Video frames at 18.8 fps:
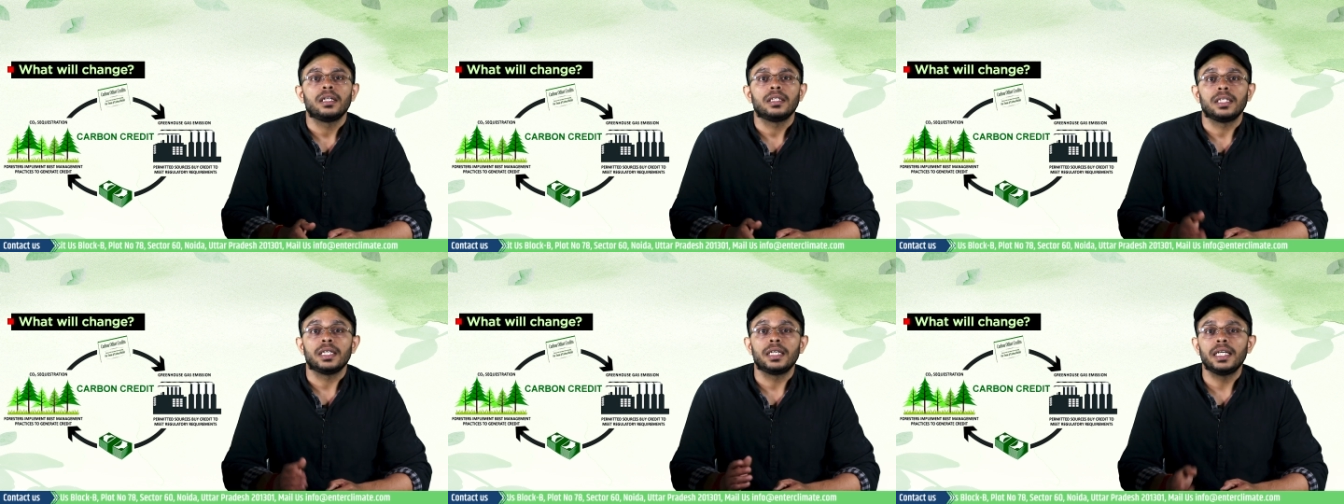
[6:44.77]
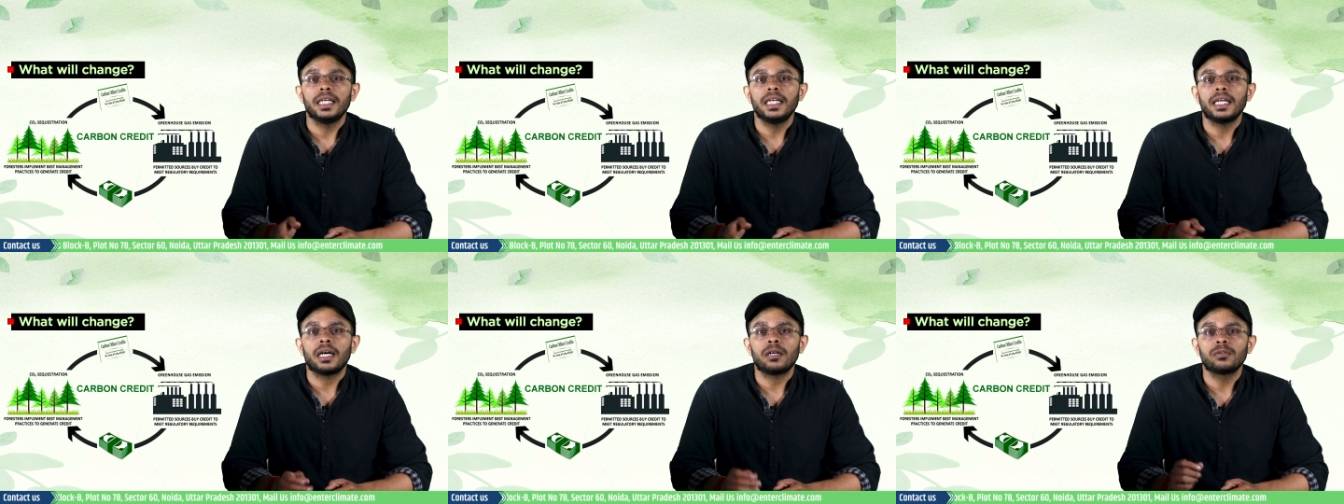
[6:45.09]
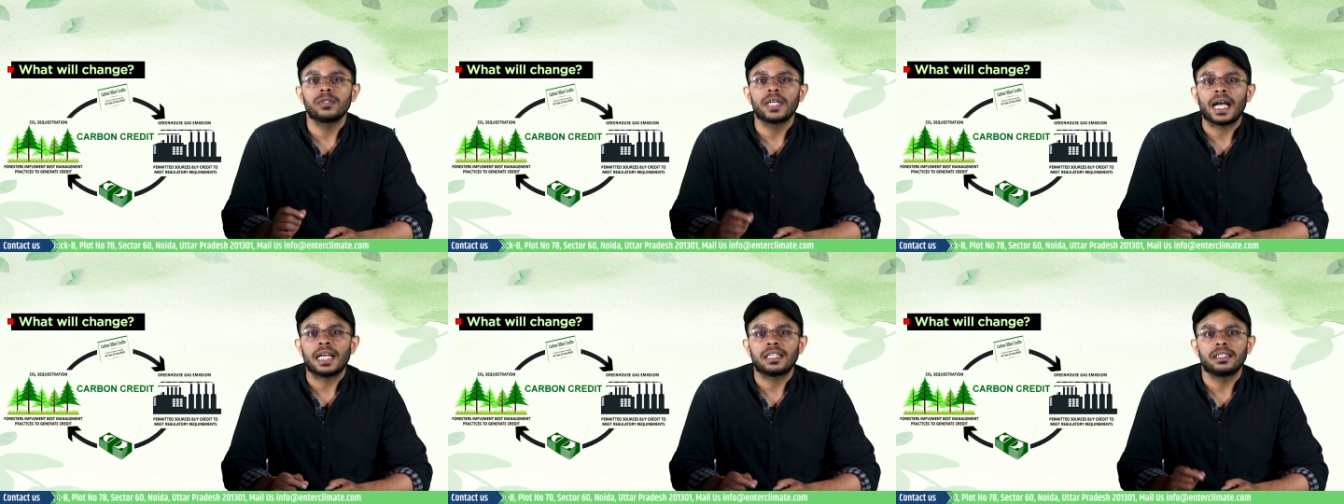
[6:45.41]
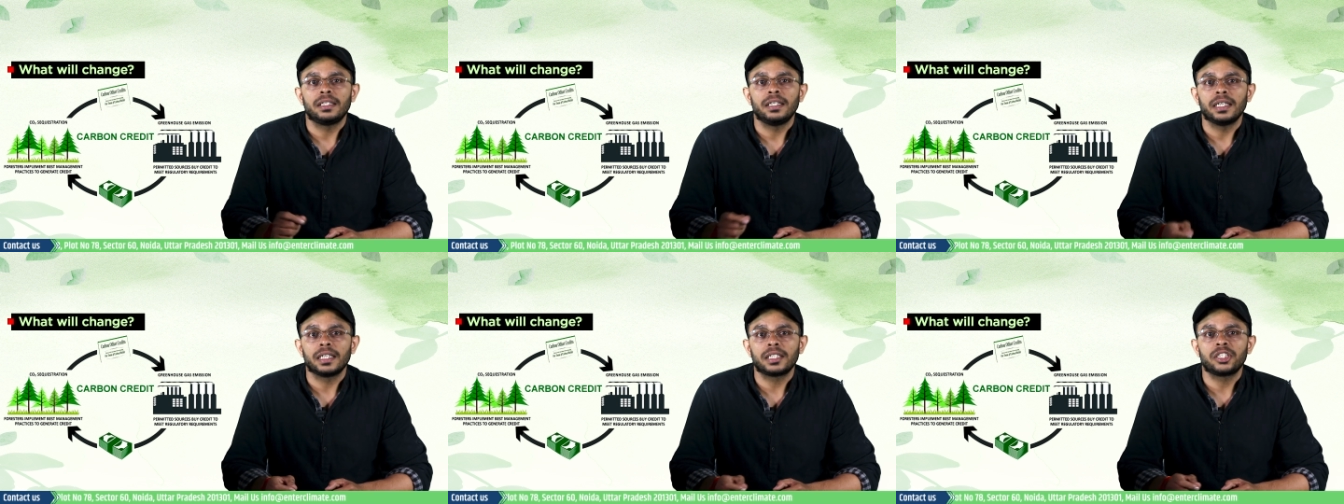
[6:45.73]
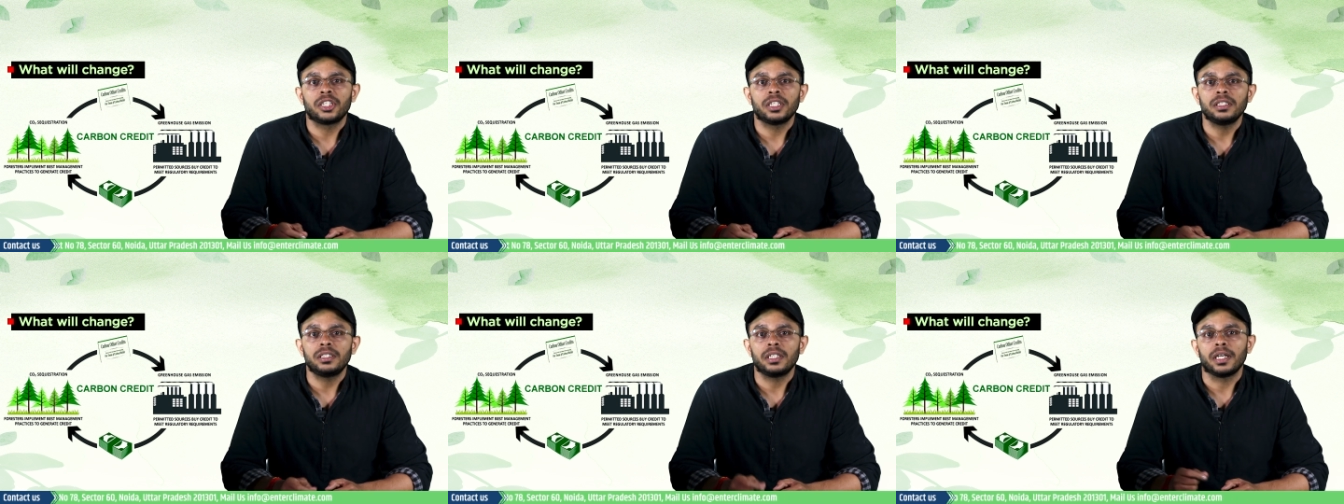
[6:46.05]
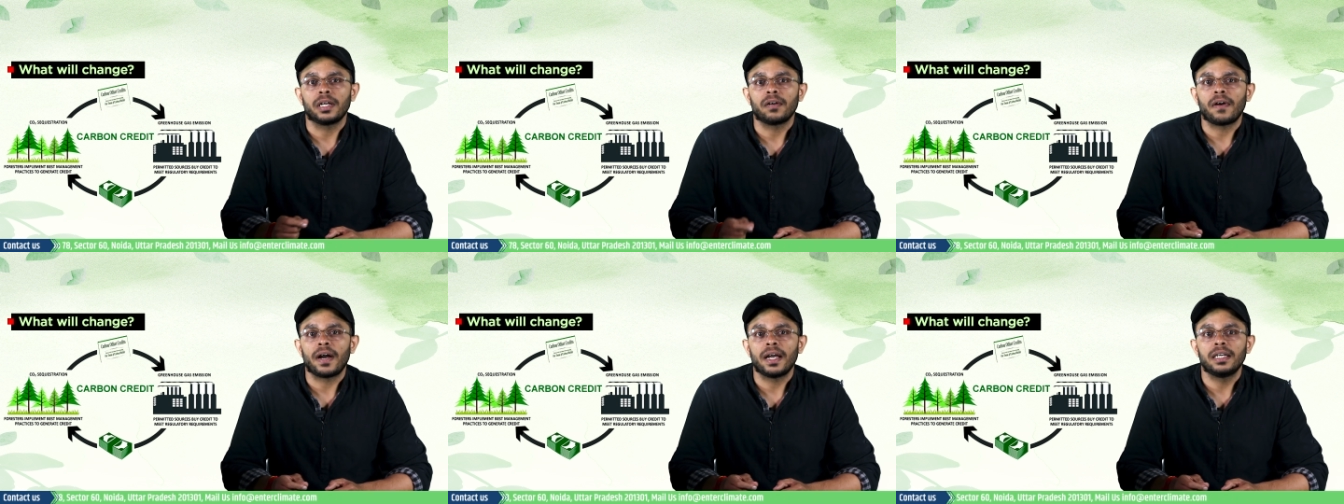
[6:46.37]
The greenhouse gas reductions
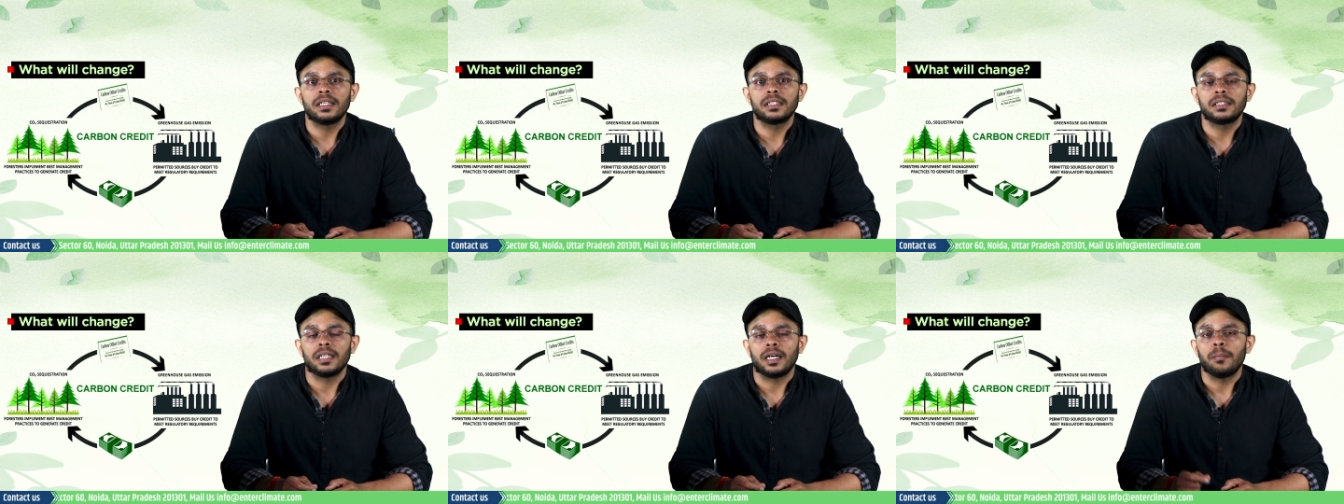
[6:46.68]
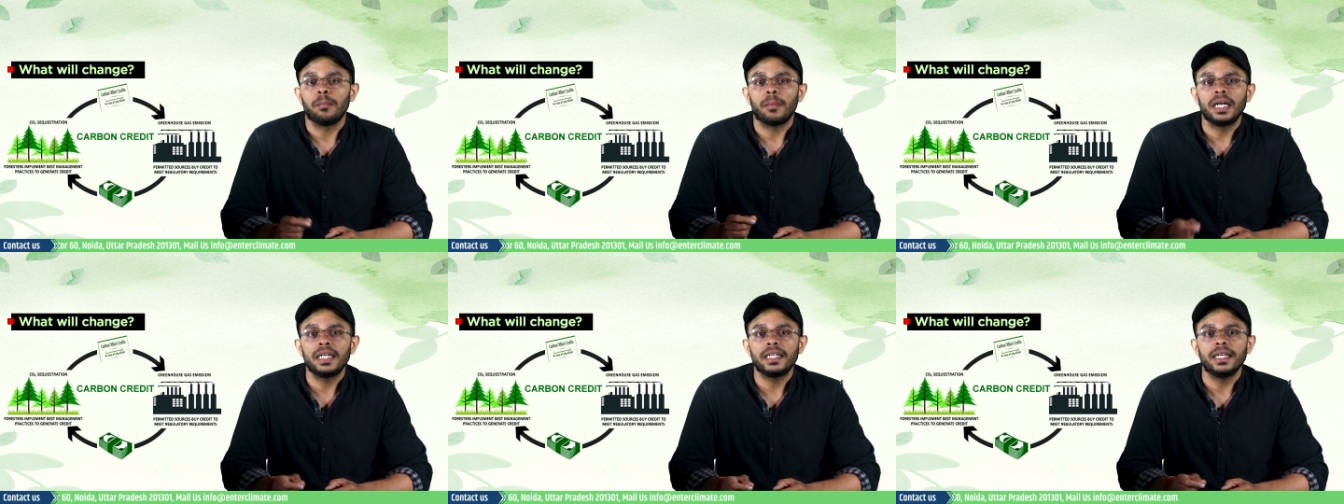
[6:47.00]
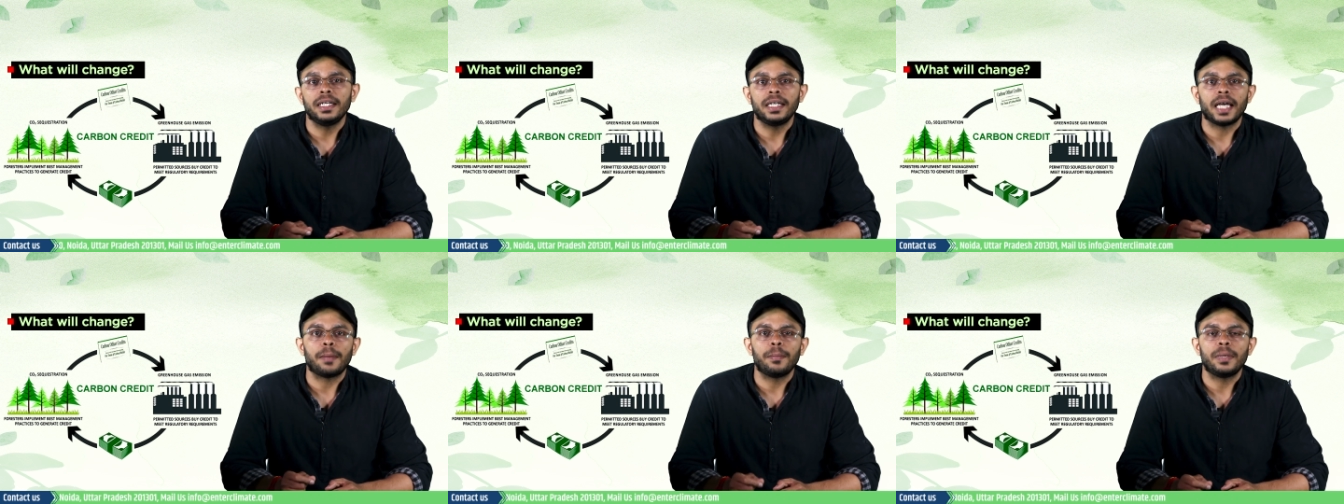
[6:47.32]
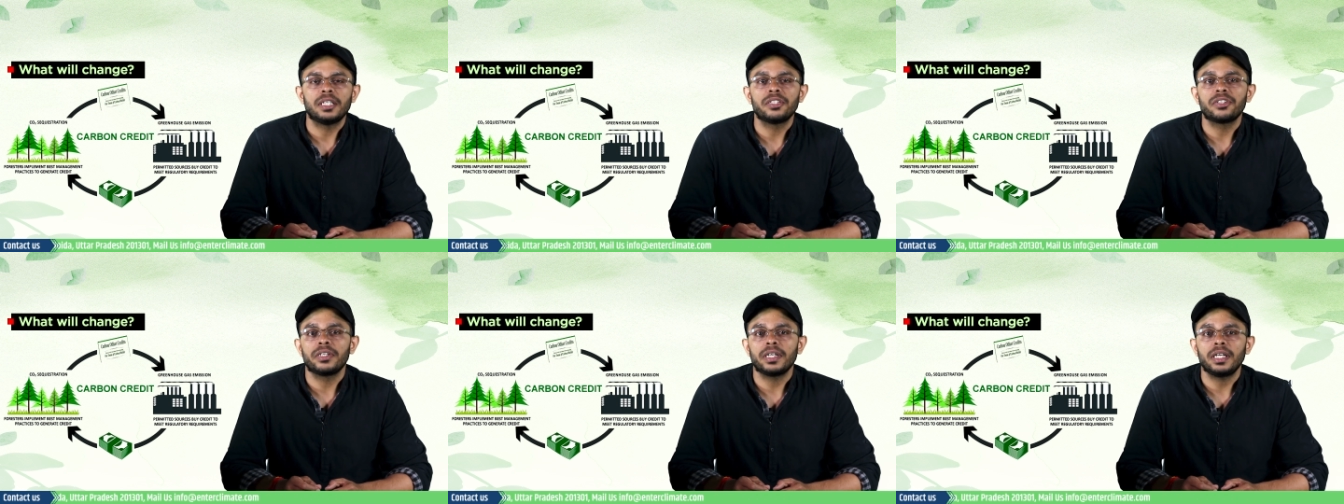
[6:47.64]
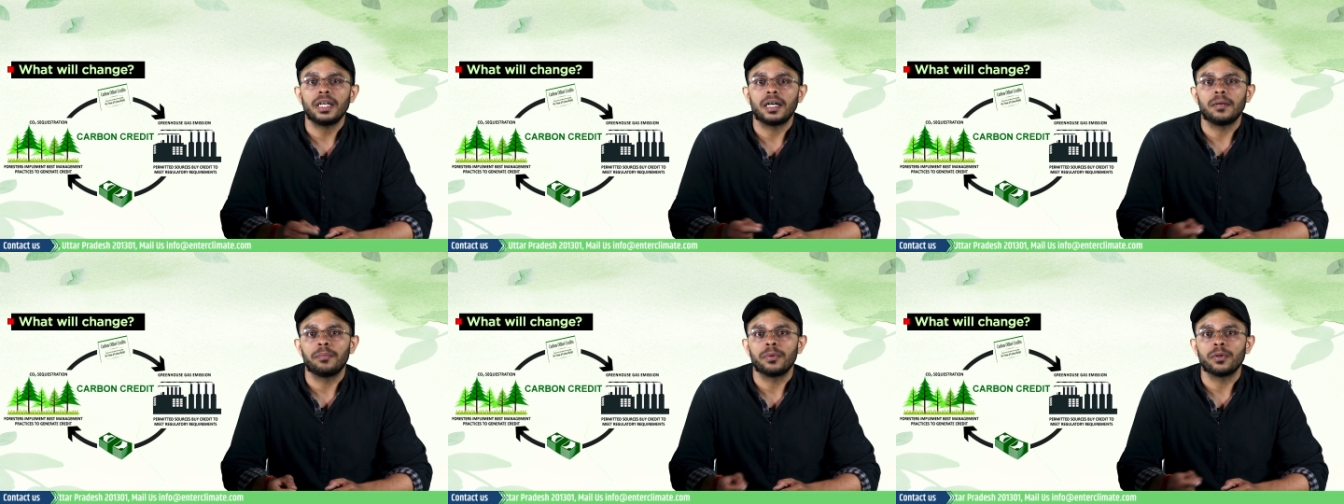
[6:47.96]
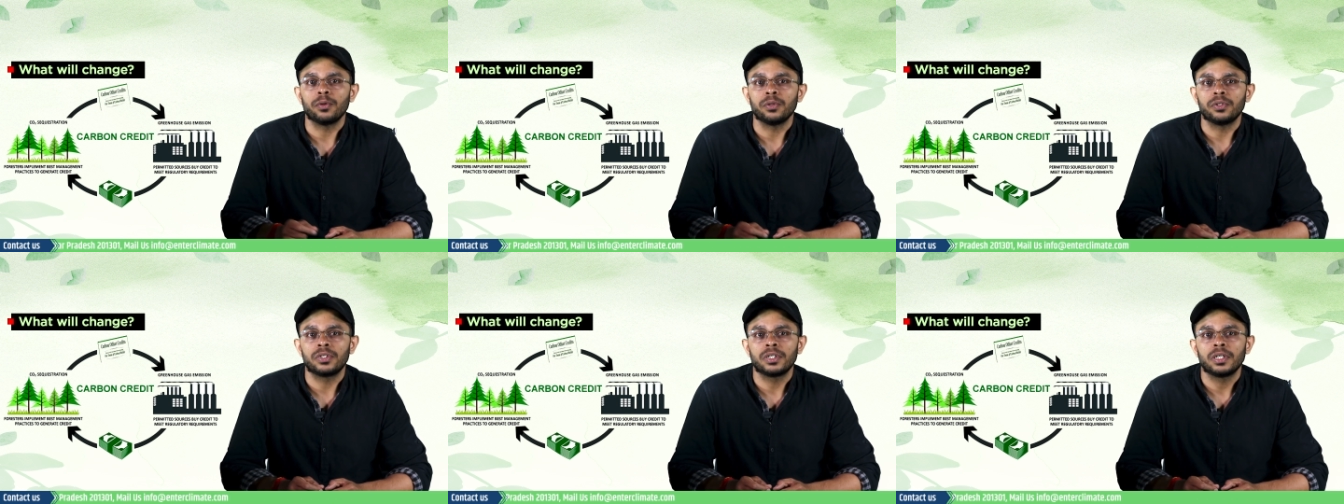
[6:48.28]
requires a multidimensional
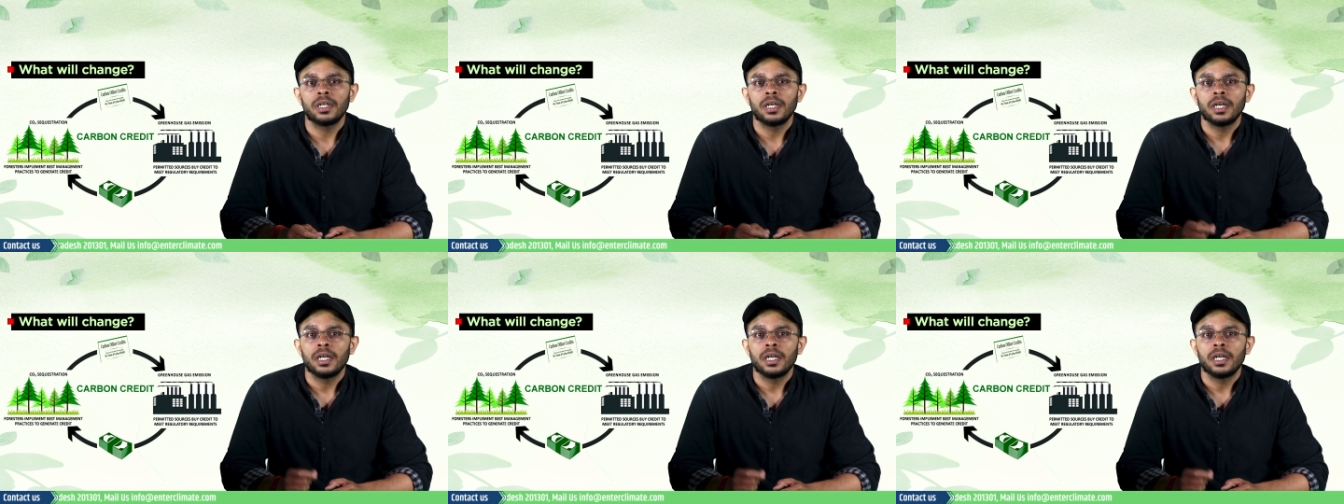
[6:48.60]
approach.